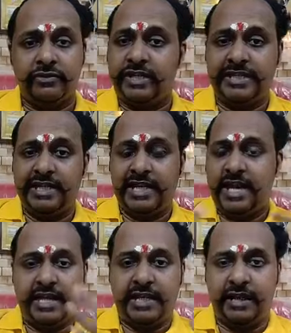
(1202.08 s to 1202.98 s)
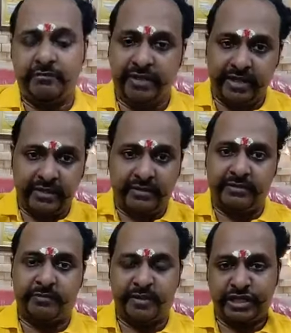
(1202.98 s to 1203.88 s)
so easily I can be a
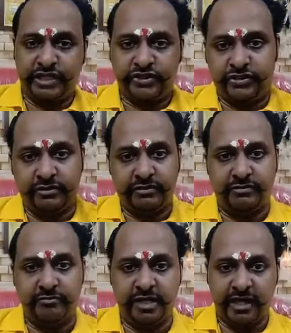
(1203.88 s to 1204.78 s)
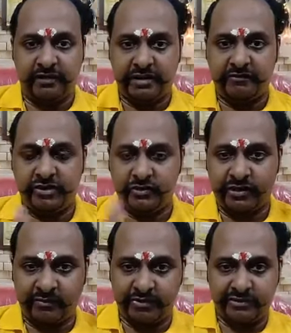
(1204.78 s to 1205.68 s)
specialist pediatric
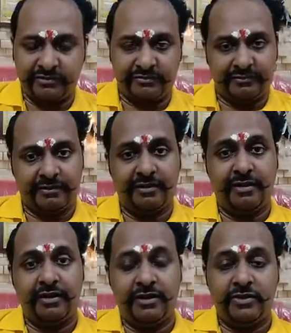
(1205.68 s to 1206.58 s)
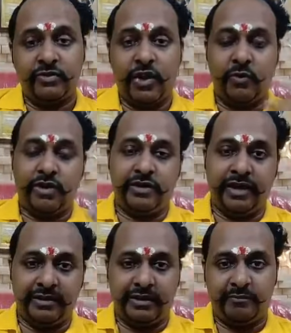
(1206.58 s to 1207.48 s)
physiotherapist so I want to
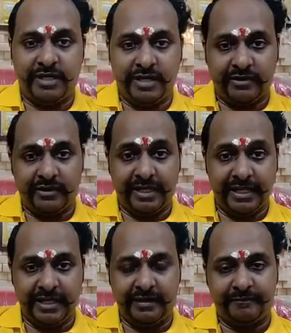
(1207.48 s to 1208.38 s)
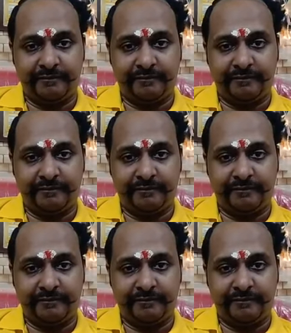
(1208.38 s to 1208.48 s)
get that pediatric degree